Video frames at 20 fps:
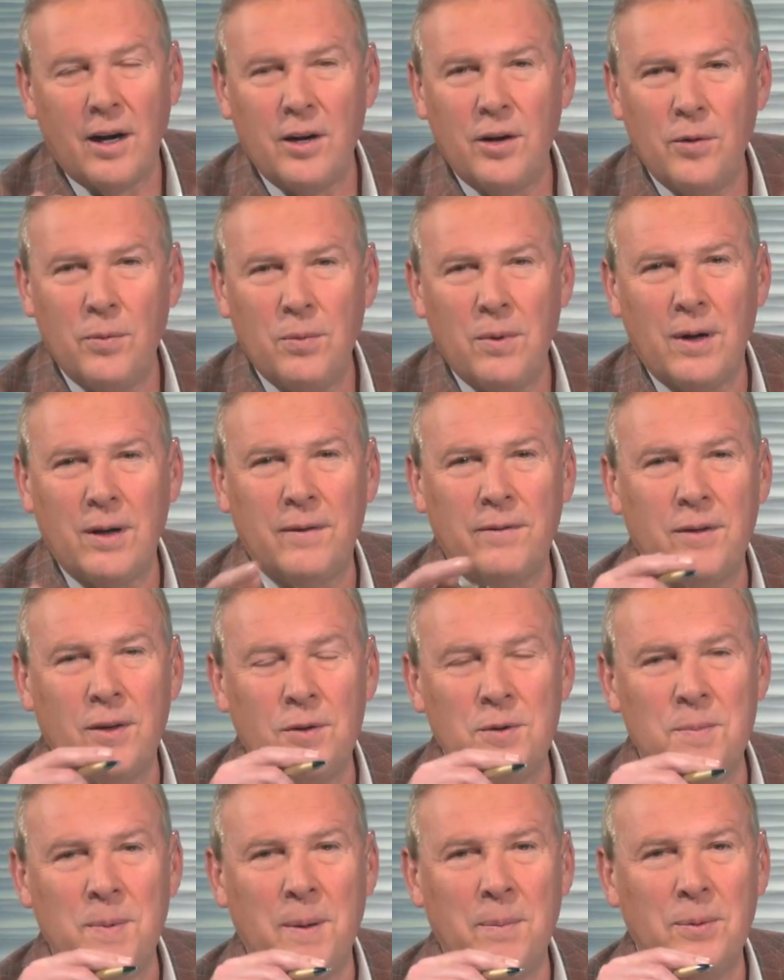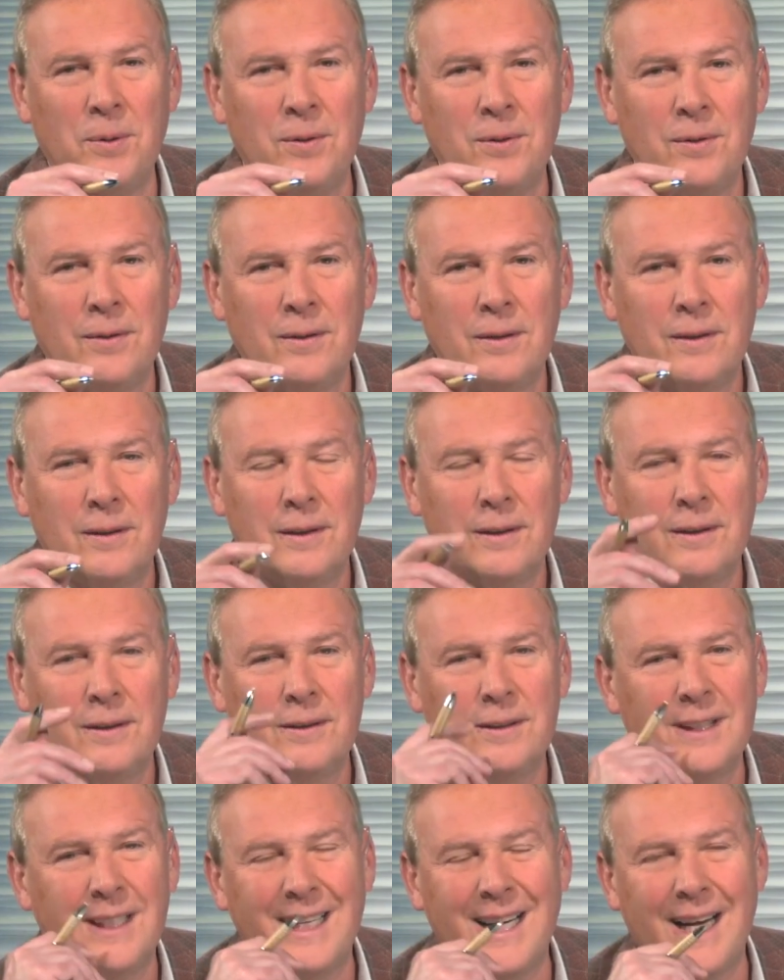Are you one of those people?
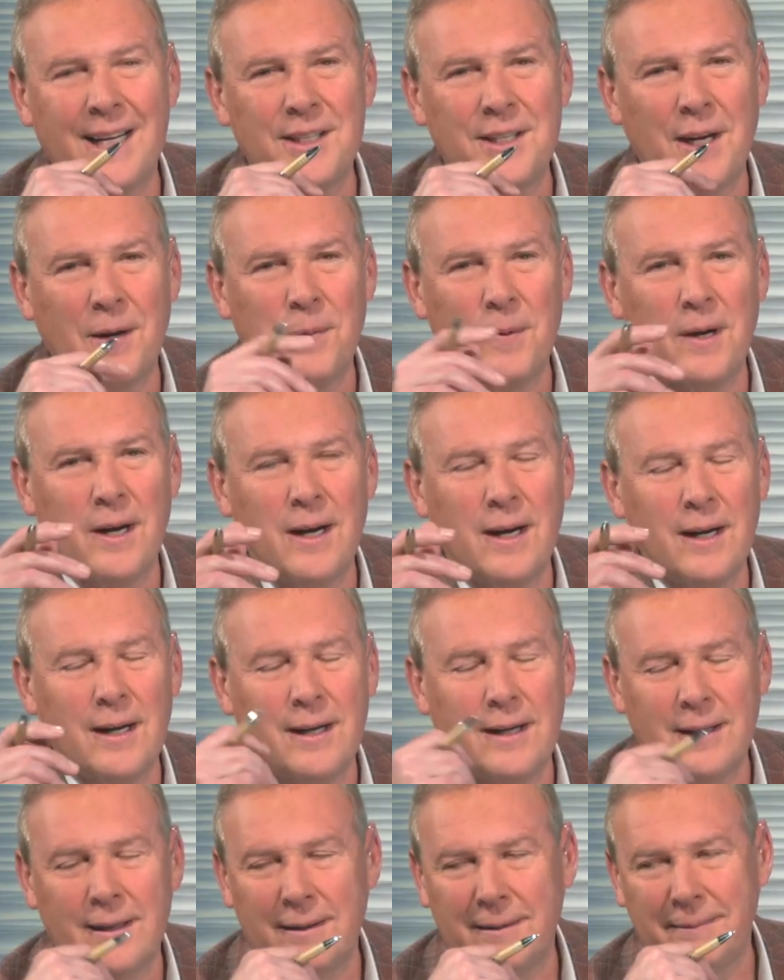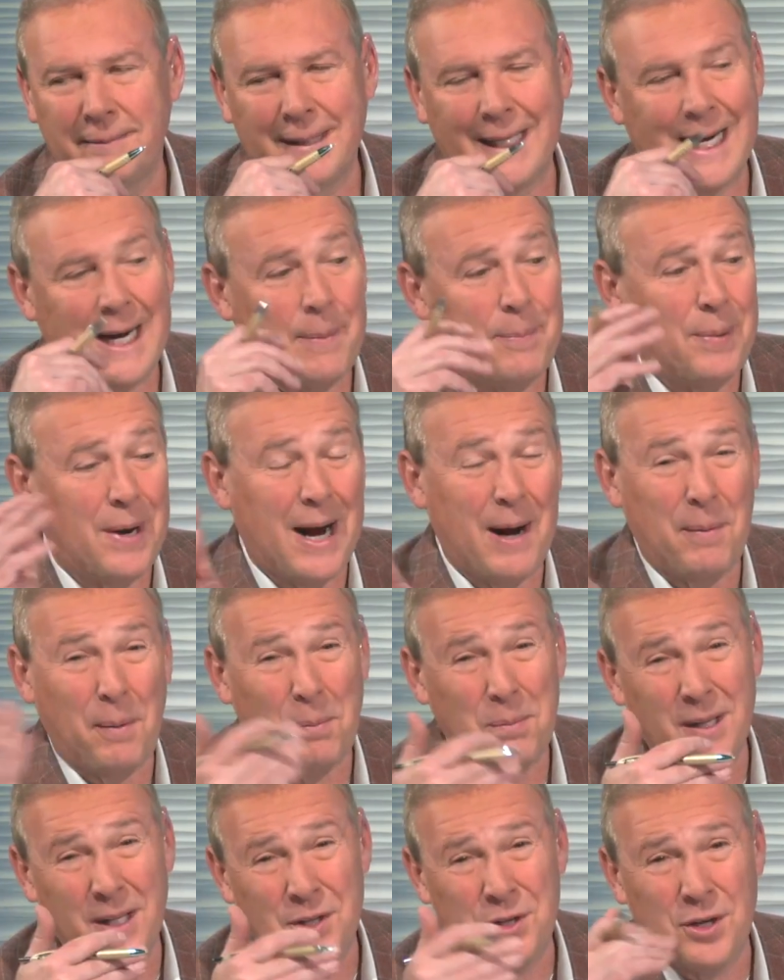Gosh, I
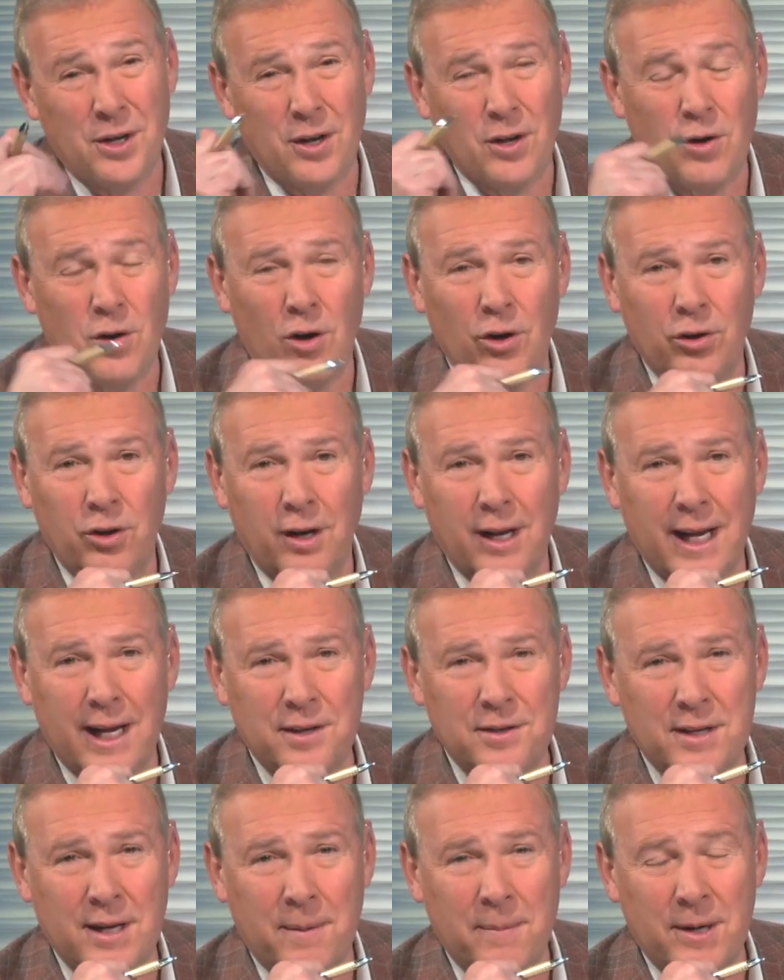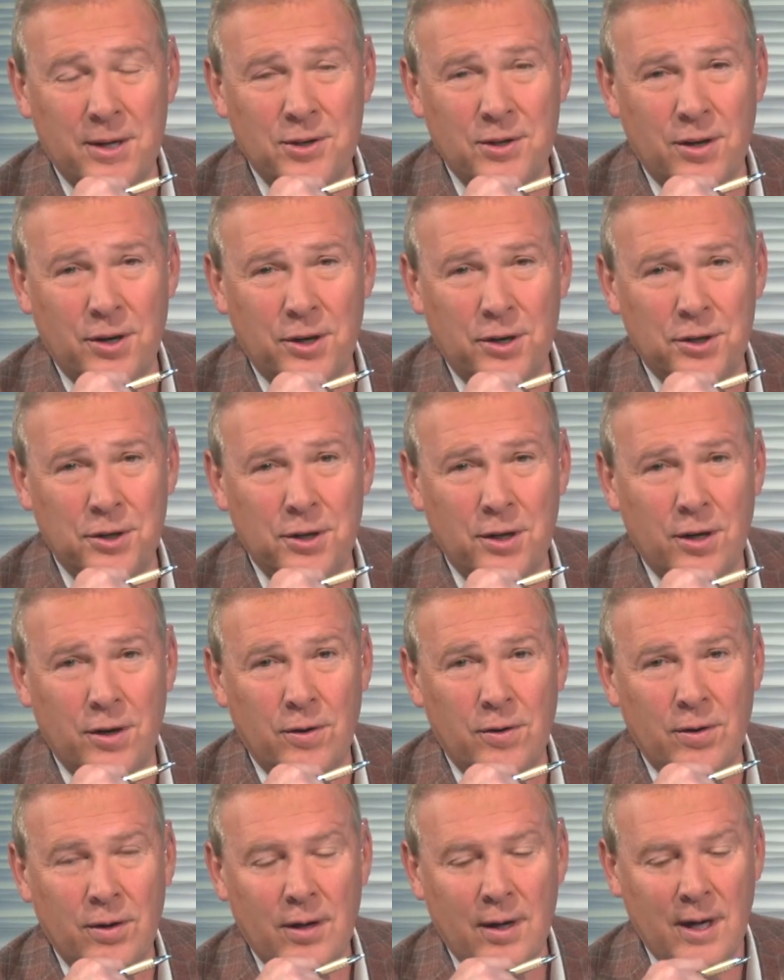probably should have called the last time I saw your
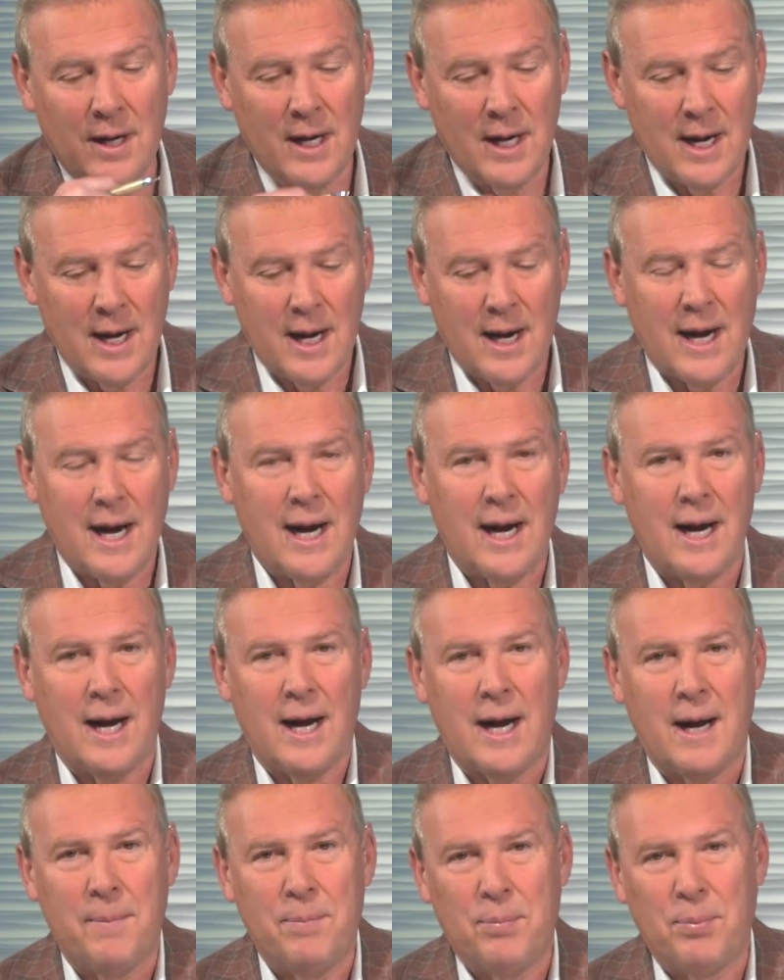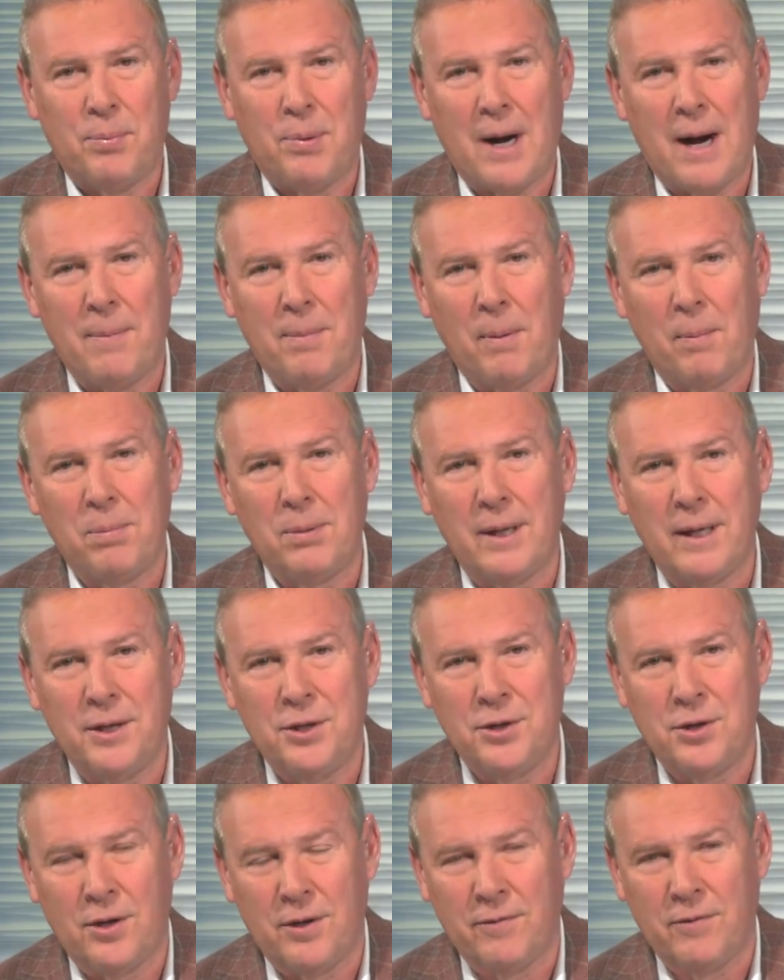show. I probably
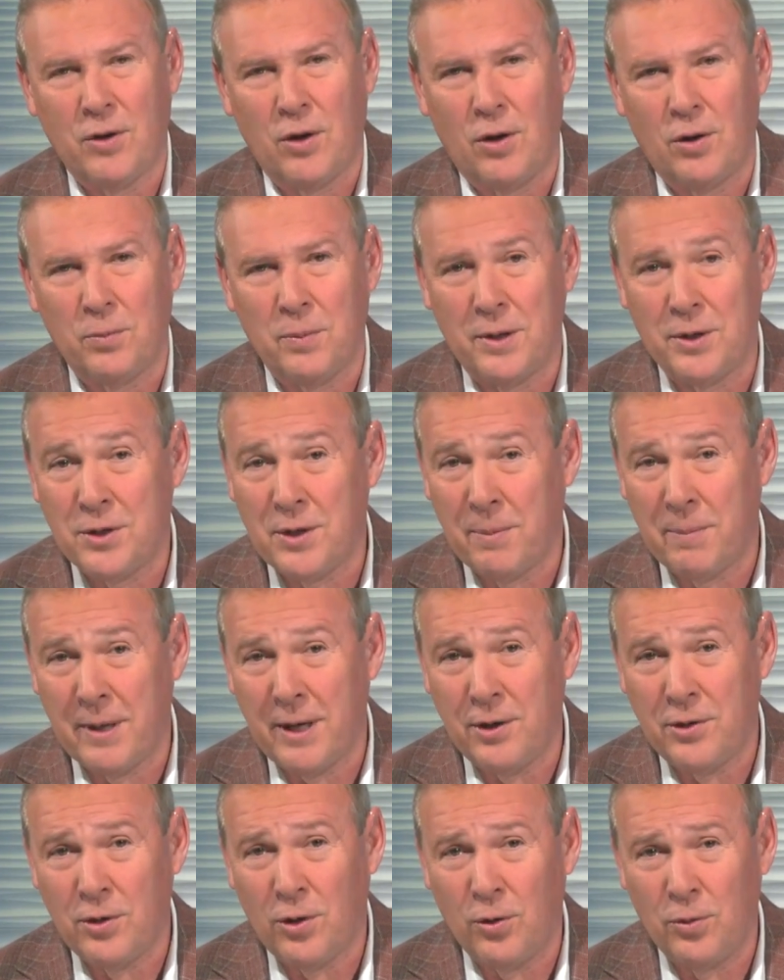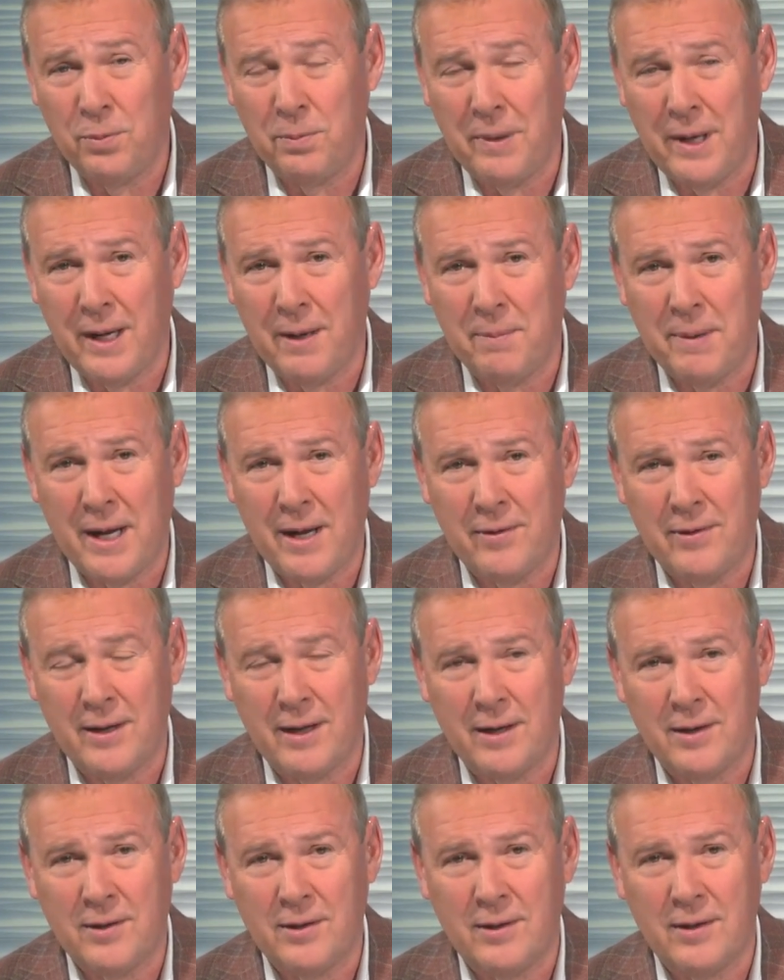should have called when somebody told me about
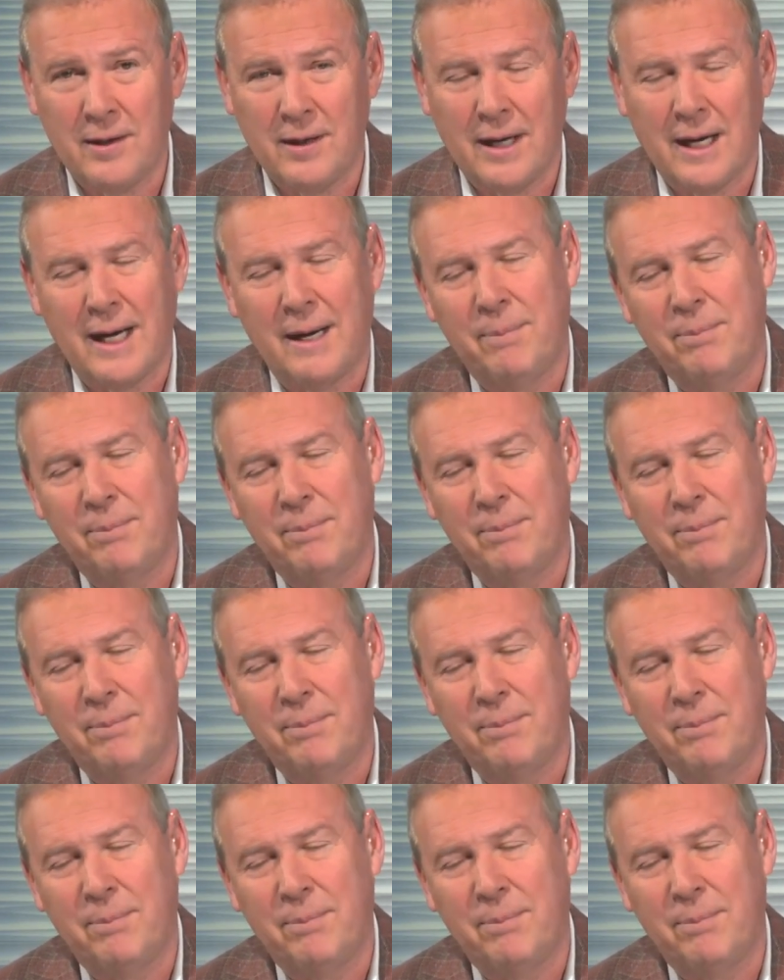this.